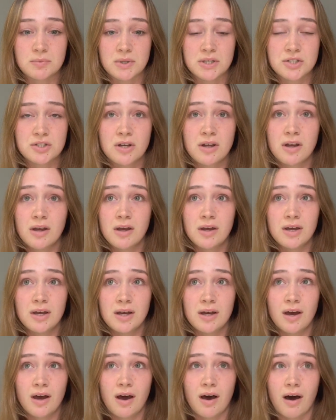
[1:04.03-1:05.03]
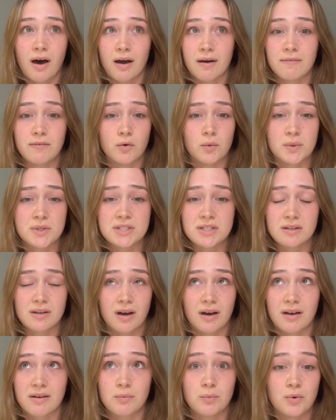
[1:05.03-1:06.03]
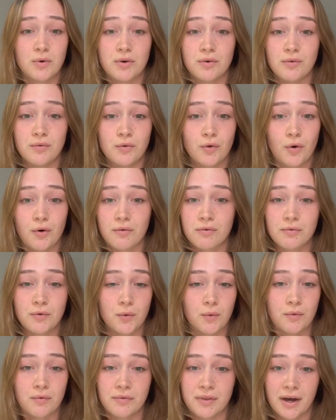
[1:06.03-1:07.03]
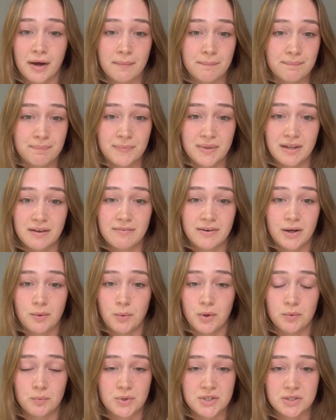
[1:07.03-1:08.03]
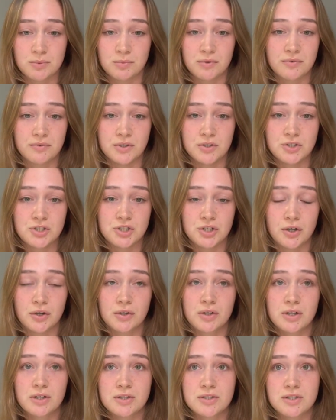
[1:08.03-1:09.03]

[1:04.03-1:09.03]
which I thought was, I would not have thought of that if I wasn't with FutureDoc.